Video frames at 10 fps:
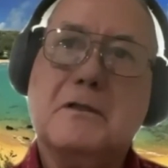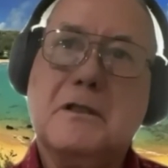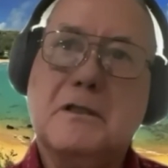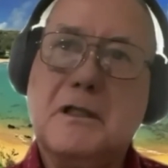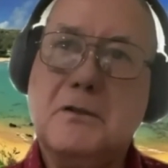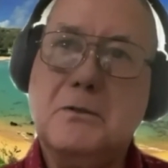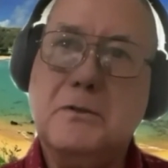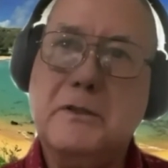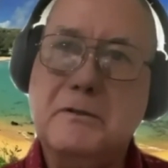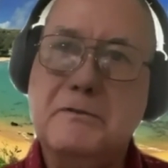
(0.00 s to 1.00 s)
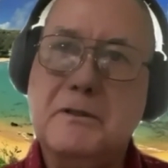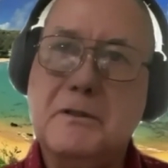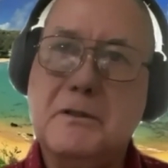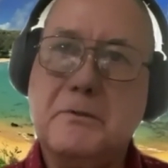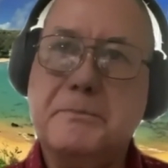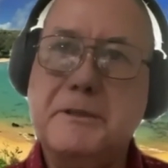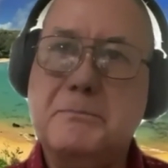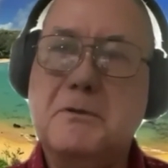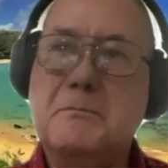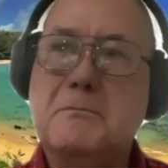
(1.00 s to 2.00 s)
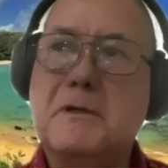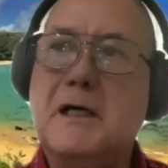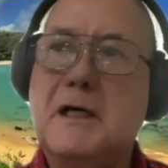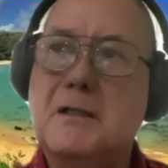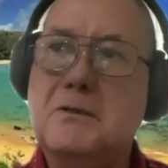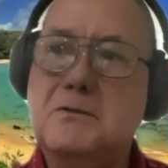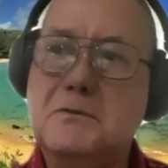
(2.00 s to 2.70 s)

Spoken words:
Kanaka Ōiwi, our people. Mahalo.